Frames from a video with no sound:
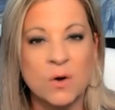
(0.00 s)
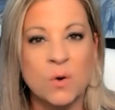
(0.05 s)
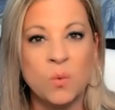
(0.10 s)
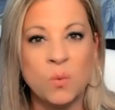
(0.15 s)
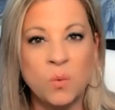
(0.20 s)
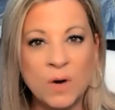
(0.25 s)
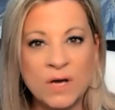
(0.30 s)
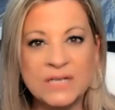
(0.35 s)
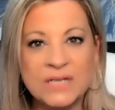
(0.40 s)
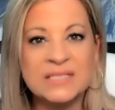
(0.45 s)

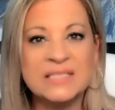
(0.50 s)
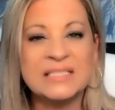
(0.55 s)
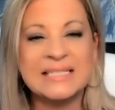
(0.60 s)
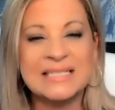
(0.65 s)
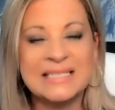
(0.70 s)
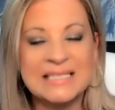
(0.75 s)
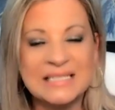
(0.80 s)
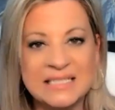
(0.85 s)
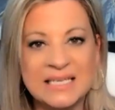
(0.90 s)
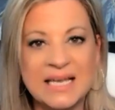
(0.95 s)
What does
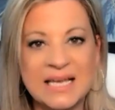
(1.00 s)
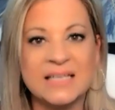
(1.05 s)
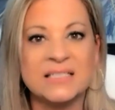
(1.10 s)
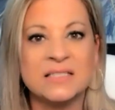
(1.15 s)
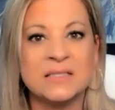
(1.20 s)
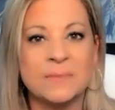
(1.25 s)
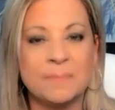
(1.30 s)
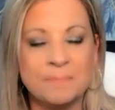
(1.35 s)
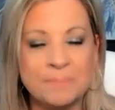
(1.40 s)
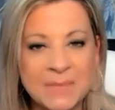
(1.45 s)

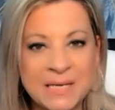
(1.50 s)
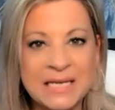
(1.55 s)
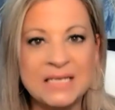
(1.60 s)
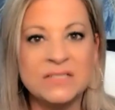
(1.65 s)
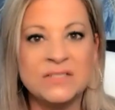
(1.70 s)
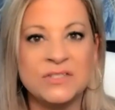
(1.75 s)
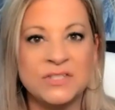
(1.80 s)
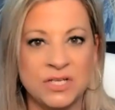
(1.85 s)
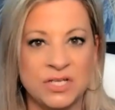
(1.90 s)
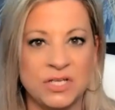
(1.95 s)
success
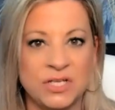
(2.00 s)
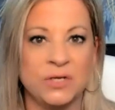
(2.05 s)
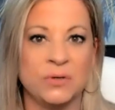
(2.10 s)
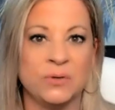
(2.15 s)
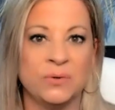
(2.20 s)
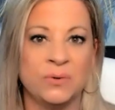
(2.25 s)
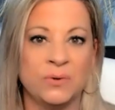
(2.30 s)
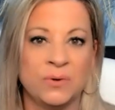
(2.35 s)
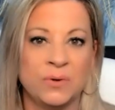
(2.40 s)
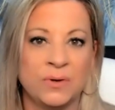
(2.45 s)
mean to
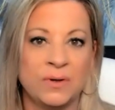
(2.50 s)
you?